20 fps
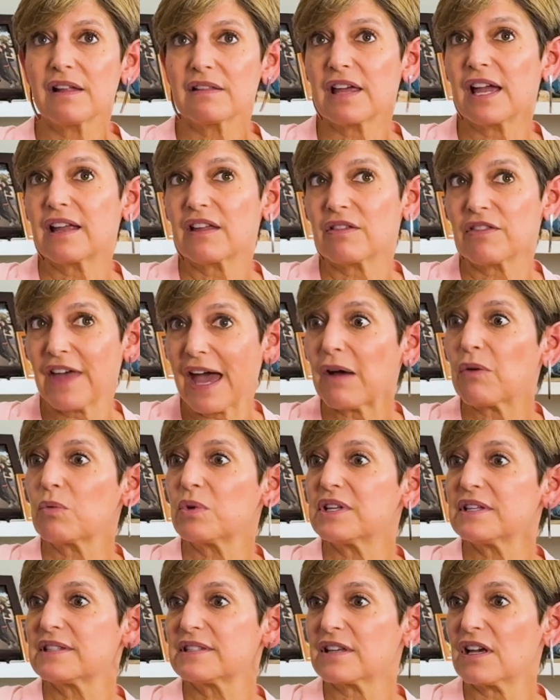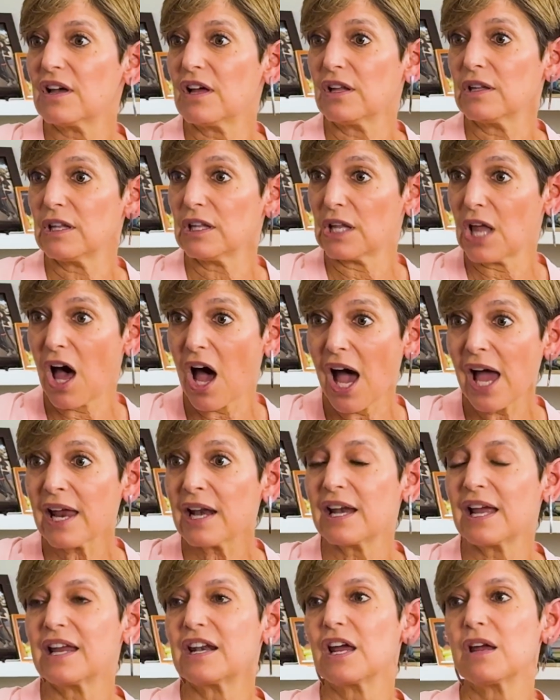Like that was a
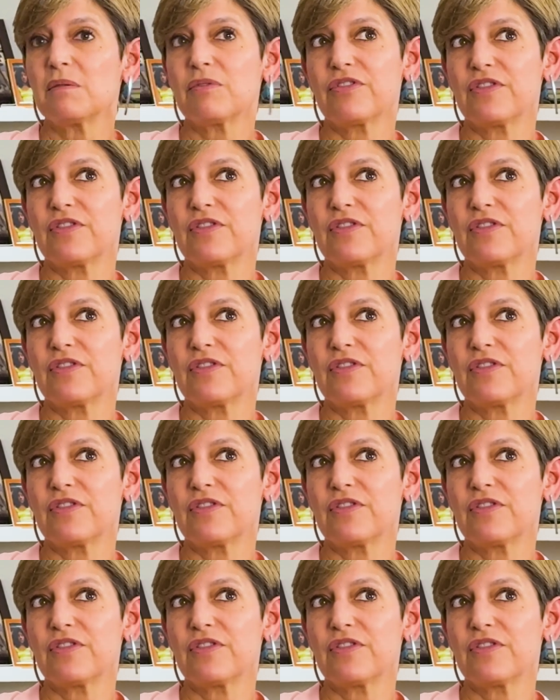lot. And I